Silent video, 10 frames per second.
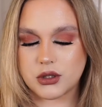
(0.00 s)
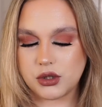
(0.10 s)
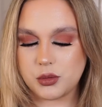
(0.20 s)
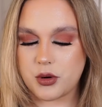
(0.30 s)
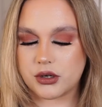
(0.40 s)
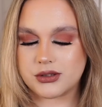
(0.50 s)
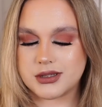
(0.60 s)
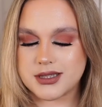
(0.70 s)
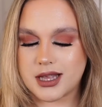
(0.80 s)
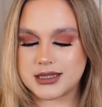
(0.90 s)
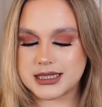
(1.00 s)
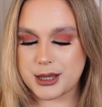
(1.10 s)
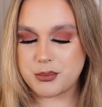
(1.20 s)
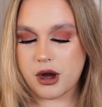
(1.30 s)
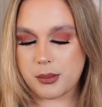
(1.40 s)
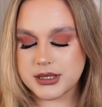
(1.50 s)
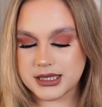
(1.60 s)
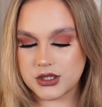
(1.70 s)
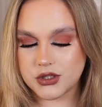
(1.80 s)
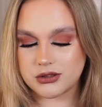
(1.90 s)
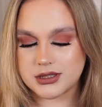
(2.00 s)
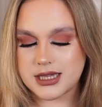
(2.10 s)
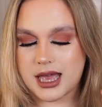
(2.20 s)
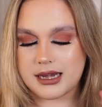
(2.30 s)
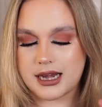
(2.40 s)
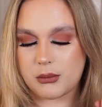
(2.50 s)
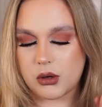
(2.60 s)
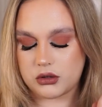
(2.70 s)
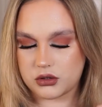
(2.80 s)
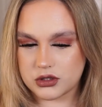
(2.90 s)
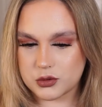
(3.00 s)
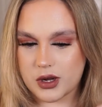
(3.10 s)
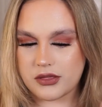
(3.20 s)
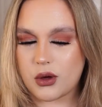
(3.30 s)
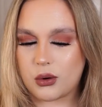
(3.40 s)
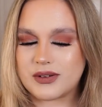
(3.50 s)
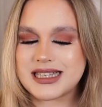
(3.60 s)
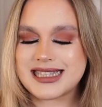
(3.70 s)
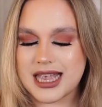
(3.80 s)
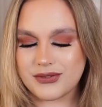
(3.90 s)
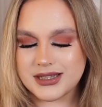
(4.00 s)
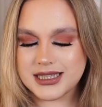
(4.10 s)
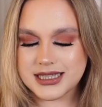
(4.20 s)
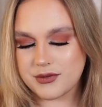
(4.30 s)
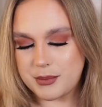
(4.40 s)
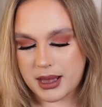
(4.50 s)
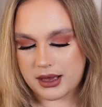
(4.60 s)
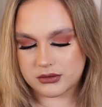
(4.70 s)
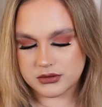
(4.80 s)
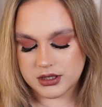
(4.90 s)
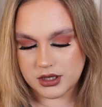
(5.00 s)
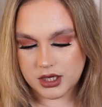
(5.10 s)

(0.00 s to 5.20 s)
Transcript: cult products and skin prep essentials that are now all yours, worth over £77.